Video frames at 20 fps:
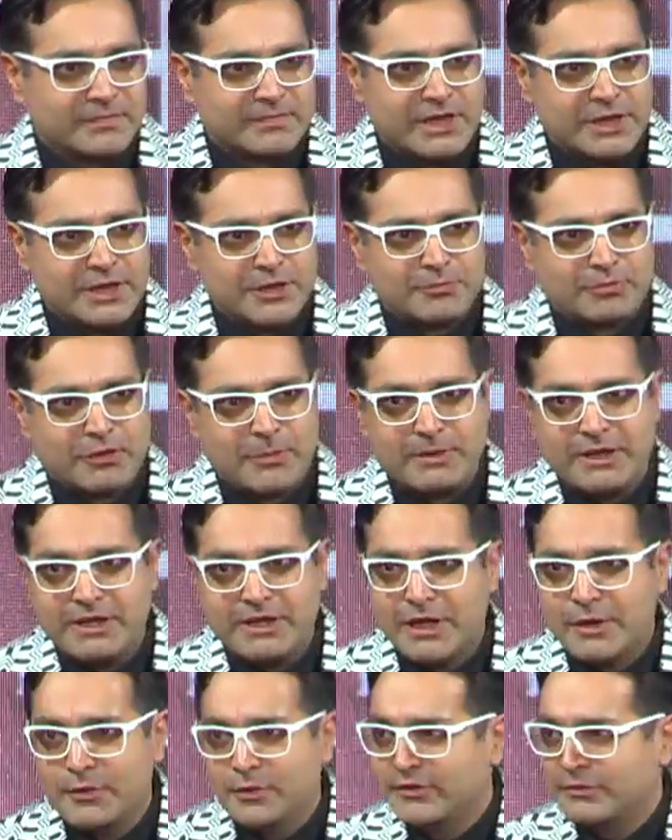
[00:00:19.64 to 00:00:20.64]
Now, you probably
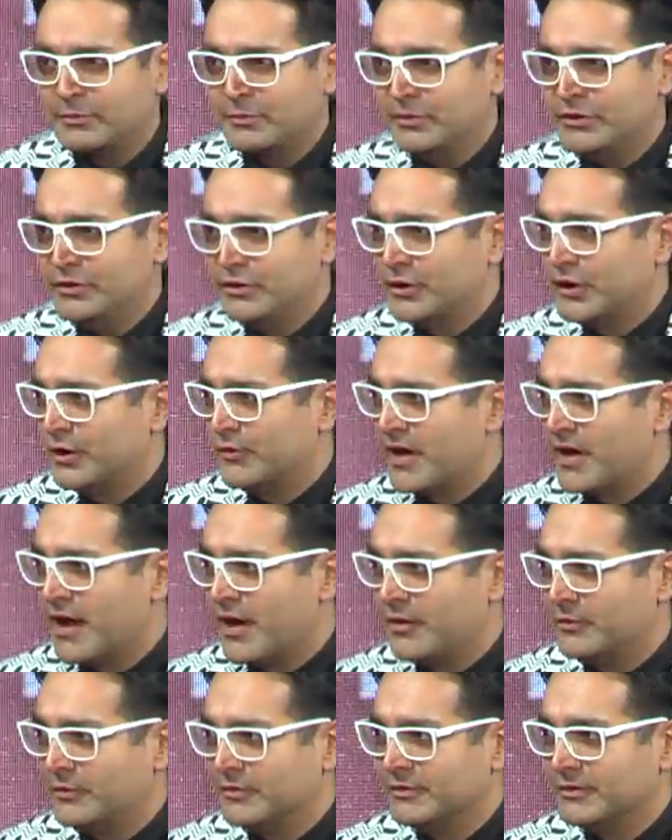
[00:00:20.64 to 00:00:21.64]
noticed when you look
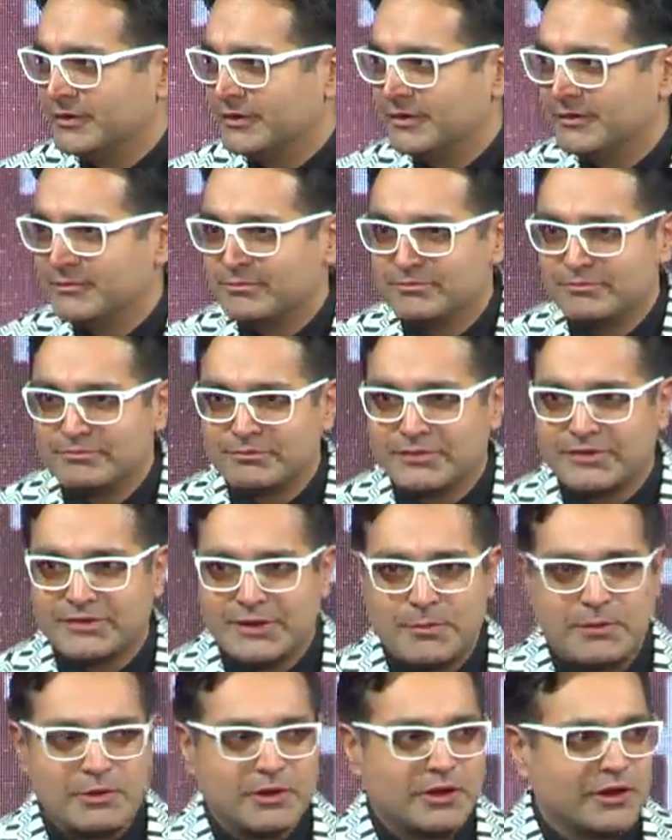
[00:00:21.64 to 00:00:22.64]
around,
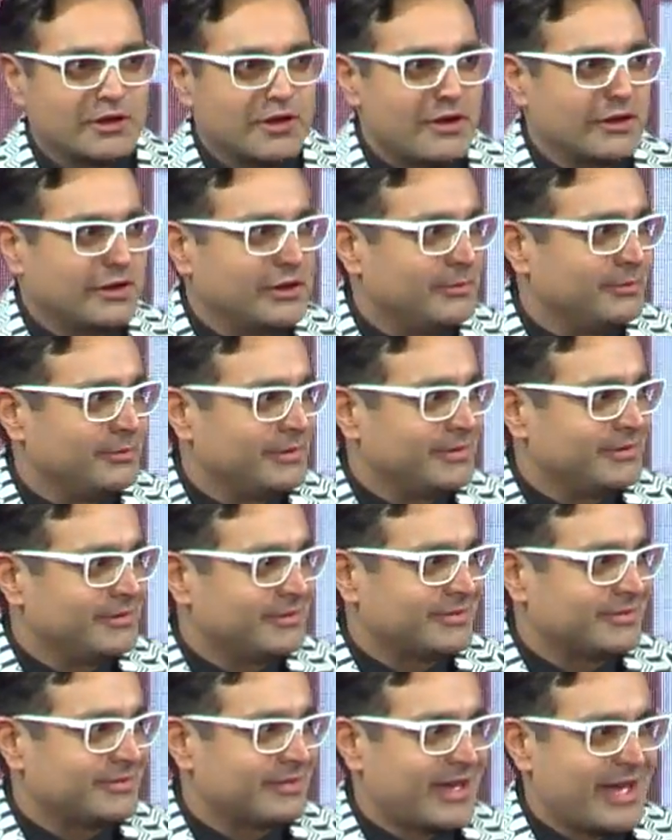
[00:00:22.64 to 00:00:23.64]
someone could argue,
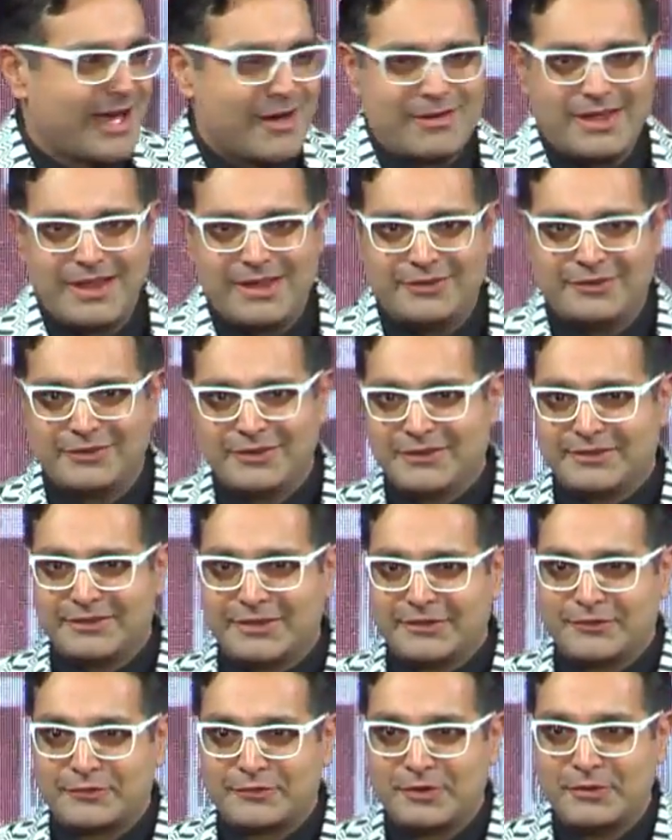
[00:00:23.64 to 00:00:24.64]
is how Asian is
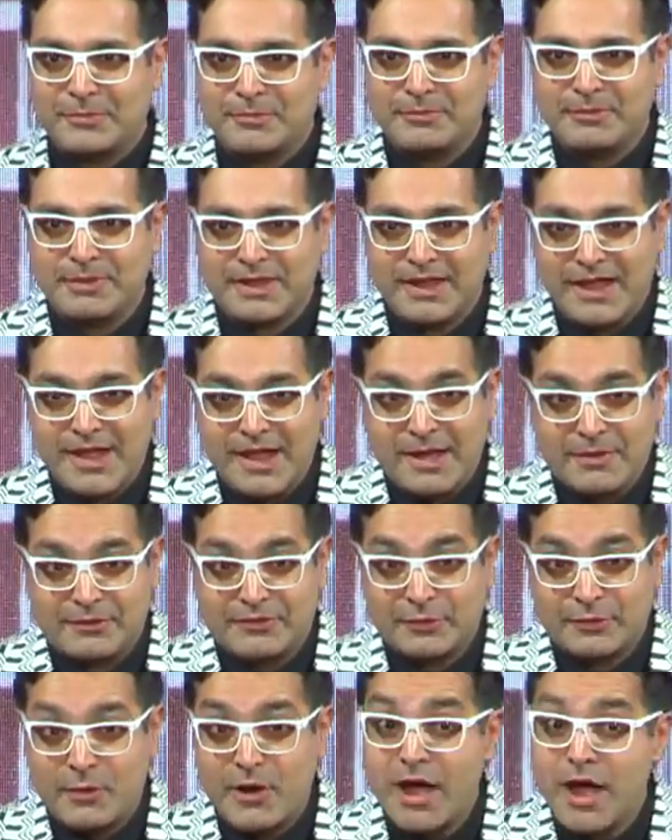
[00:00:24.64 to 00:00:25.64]
this room?
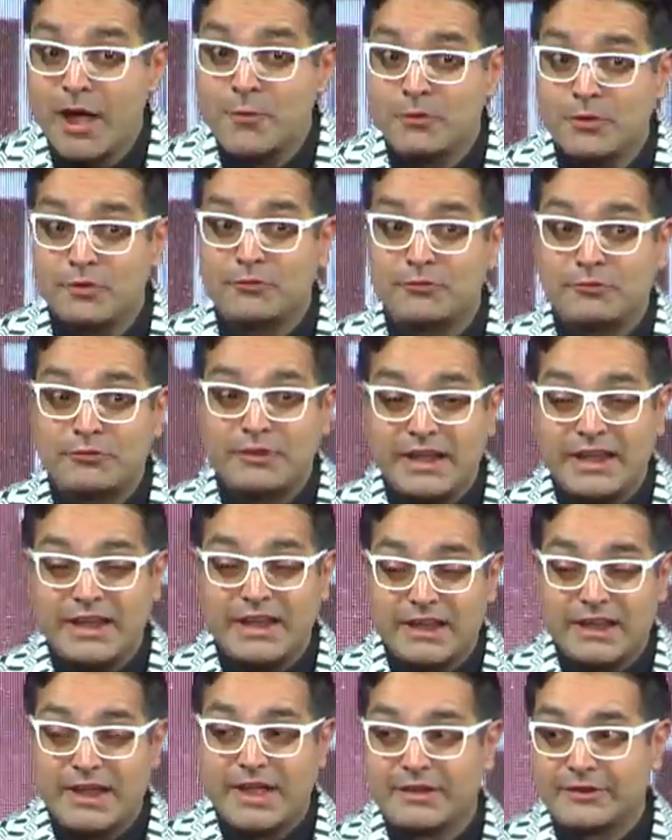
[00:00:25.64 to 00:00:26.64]
So I would
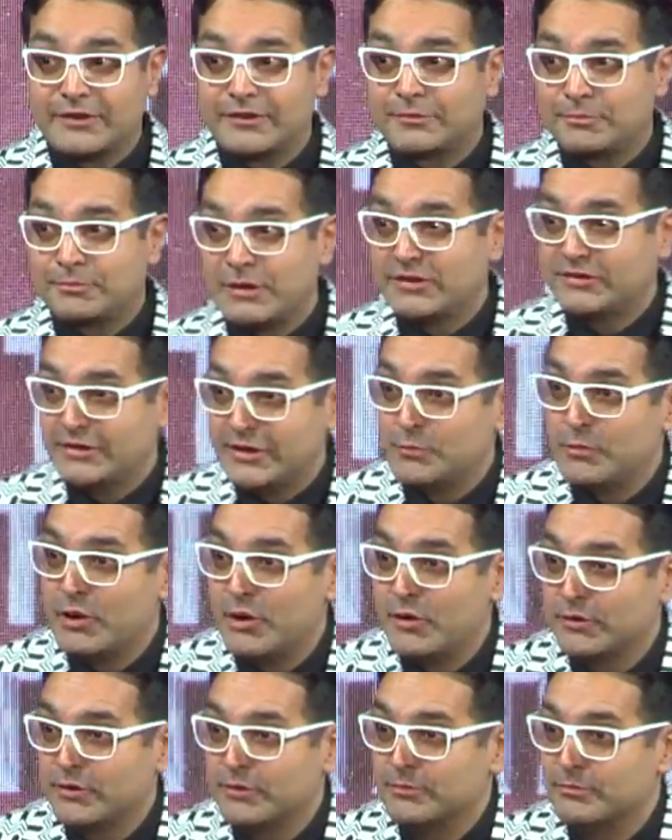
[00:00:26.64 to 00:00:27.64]
really like to especially
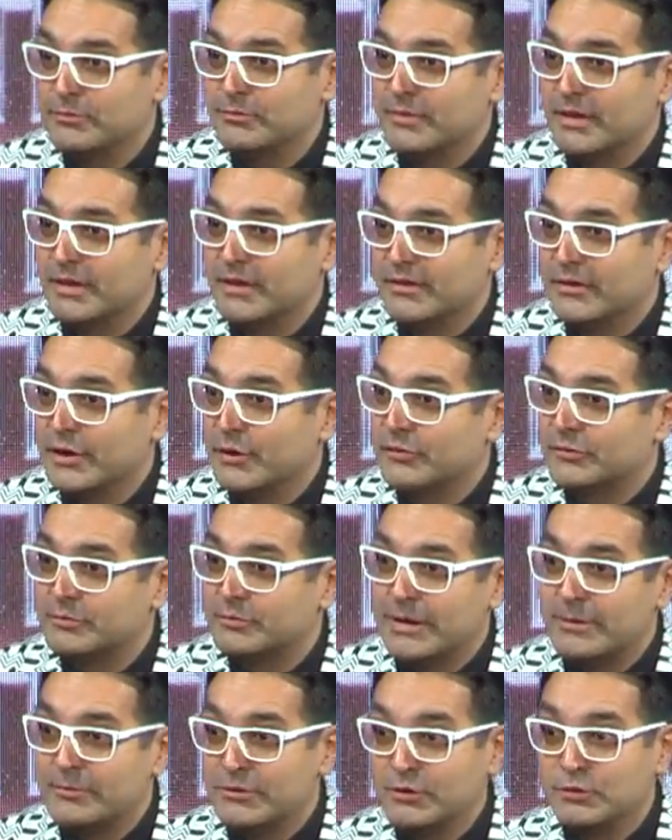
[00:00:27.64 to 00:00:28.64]
welcome those
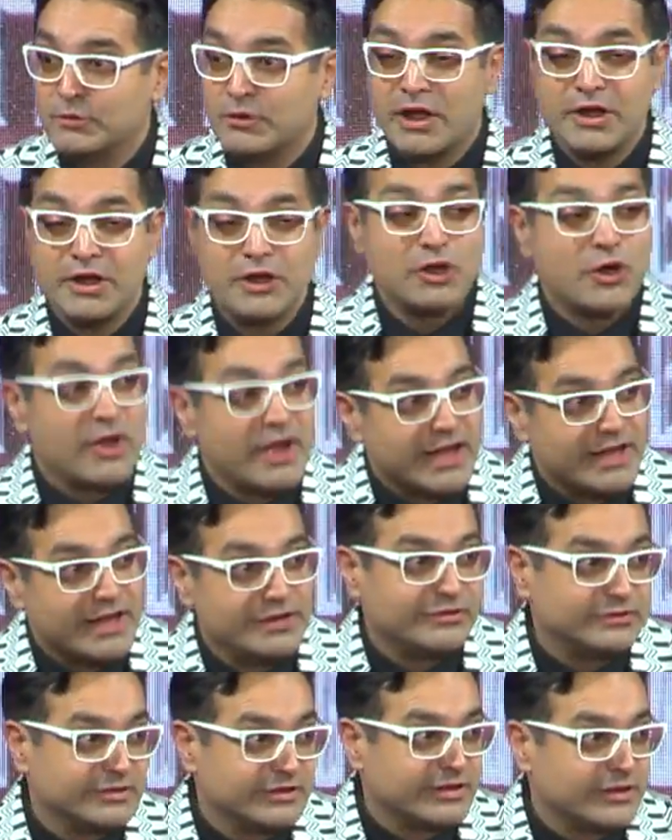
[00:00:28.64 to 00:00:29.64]
people who are not
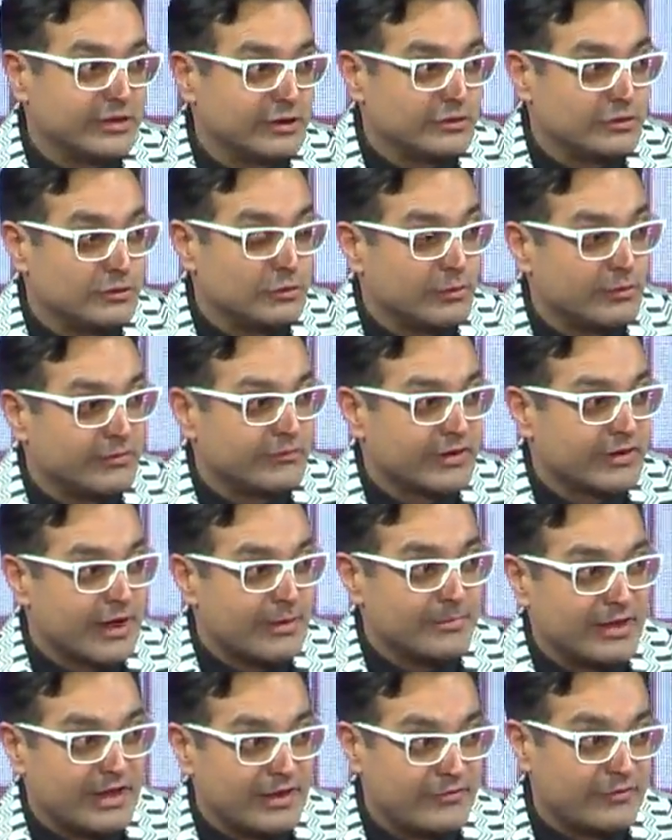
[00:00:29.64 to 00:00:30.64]
Asian and who've
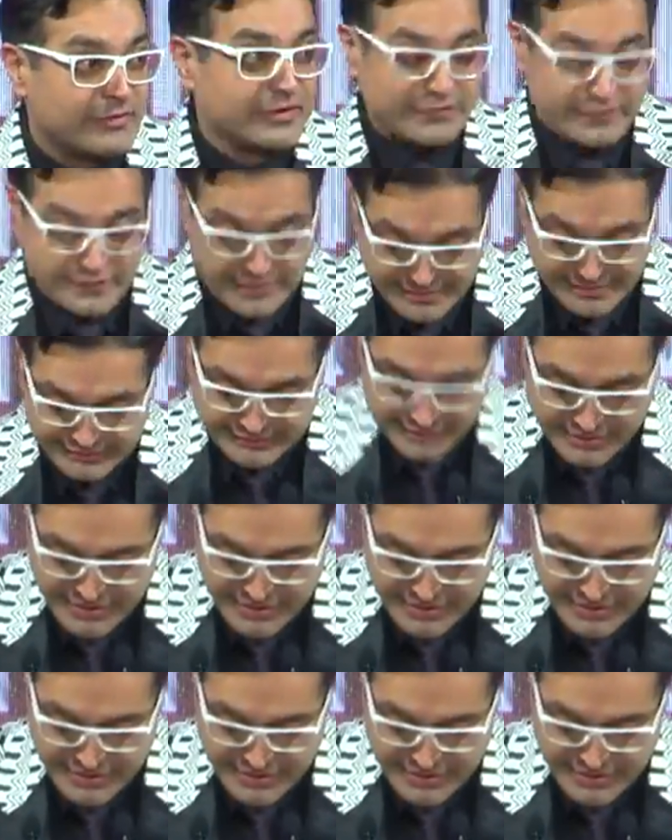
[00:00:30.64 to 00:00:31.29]
come here for the first